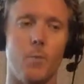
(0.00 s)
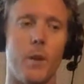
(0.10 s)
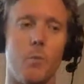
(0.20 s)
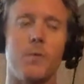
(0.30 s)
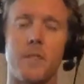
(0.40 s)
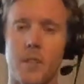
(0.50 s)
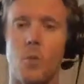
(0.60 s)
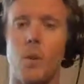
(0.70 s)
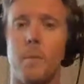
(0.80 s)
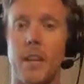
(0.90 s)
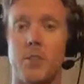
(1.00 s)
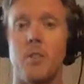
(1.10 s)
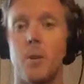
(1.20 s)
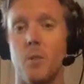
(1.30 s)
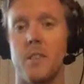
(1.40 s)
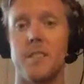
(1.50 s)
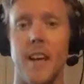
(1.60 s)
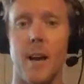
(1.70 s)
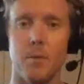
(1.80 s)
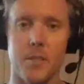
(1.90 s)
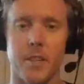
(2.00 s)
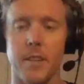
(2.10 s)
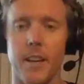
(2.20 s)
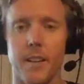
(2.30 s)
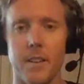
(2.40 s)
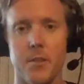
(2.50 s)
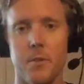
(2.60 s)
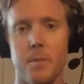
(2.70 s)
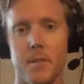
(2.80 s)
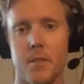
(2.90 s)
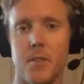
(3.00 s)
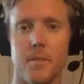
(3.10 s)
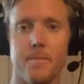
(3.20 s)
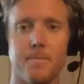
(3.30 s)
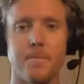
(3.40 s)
we still want to make sure that we're establishing that initial position.